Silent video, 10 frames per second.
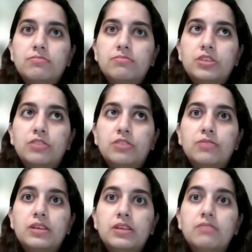you know, in
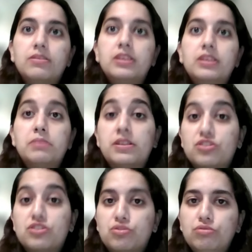an independent
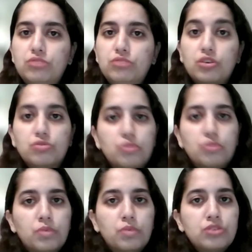school, you go to the
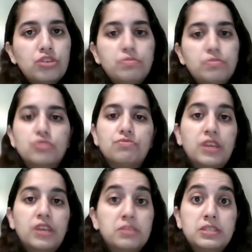workshop, you find
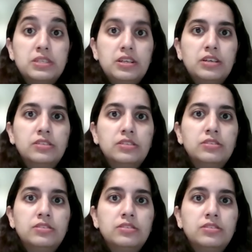a material,
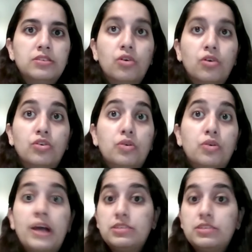or you
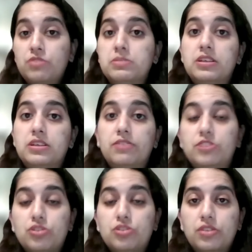ask for a material if it's
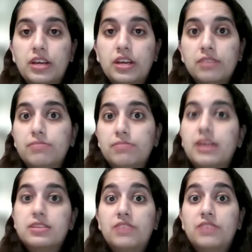not there, and it's
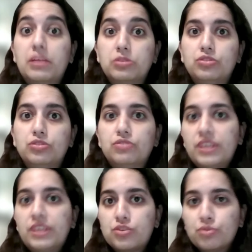available to you very
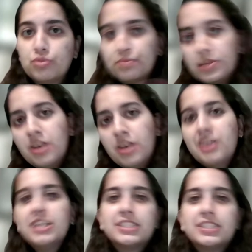soon.
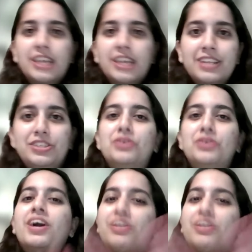Instead, you kind